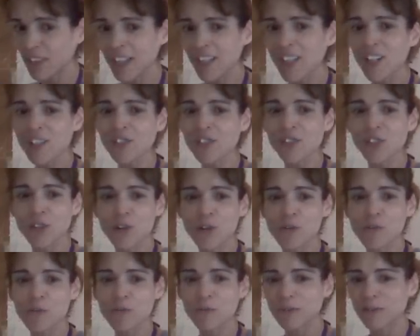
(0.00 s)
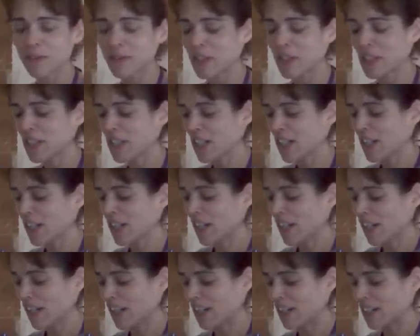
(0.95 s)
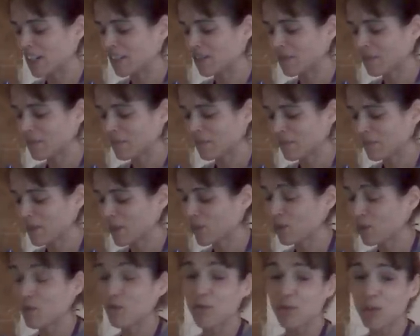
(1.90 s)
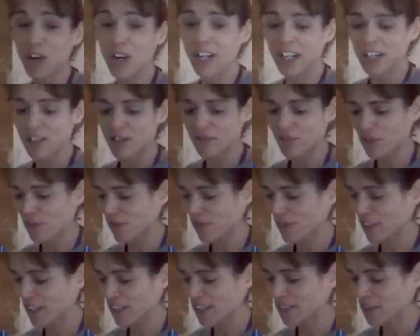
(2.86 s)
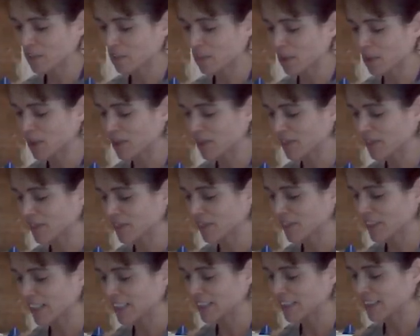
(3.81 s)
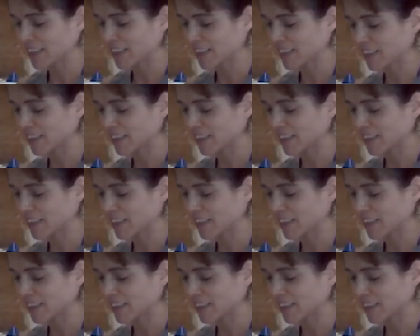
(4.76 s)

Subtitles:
And also, I do a variety of other things, but that's